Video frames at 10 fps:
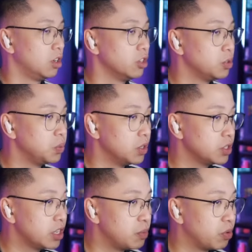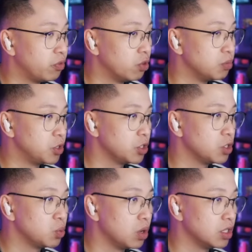Console players can perform just
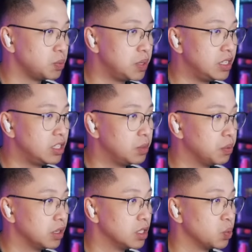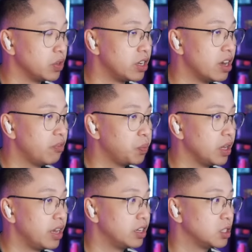as well as PC players with enough
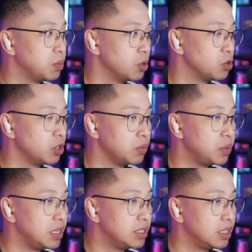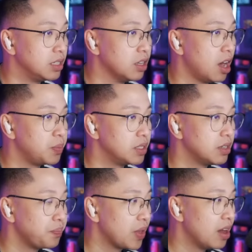play and exposure to PC
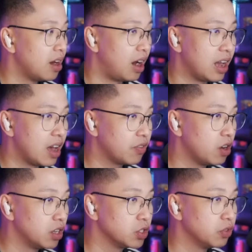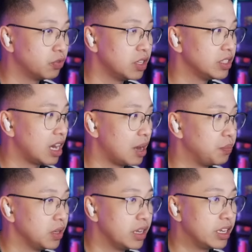lobbies. I have console friends I
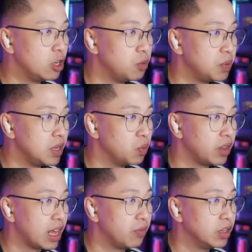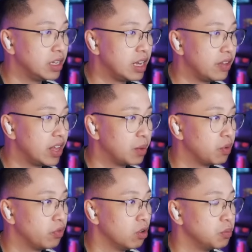play QP with every day, and they can
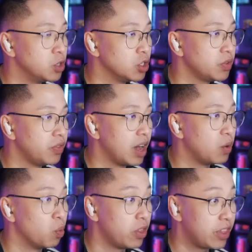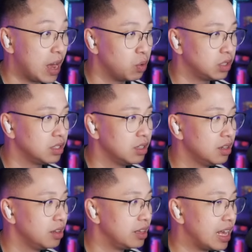perform just fine without
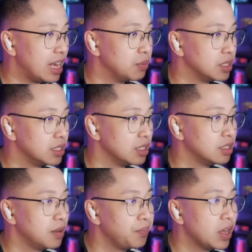the aim assist.